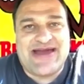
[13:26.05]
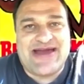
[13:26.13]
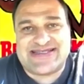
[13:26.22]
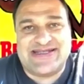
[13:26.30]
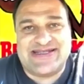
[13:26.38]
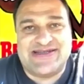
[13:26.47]

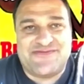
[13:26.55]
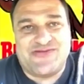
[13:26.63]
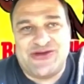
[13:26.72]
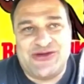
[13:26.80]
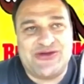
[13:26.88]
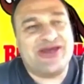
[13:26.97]
basket of
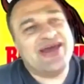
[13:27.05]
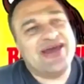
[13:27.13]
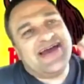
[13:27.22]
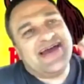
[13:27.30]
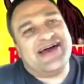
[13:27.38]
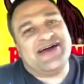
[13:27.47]
food.
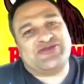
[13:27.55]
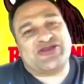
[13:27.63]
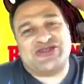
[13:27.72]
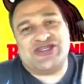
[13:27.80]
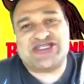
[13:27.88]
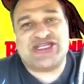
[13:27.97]

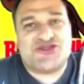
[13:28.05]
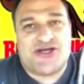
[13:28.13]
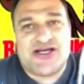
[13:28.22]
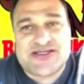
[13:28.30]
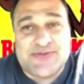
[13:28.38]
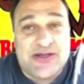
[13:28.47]
So she's a
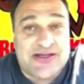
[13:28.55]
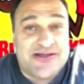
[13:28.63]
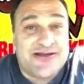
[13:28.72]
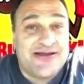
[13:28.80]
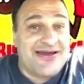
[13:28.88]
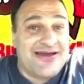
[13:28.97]
drug
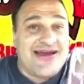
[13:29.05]
smuggler.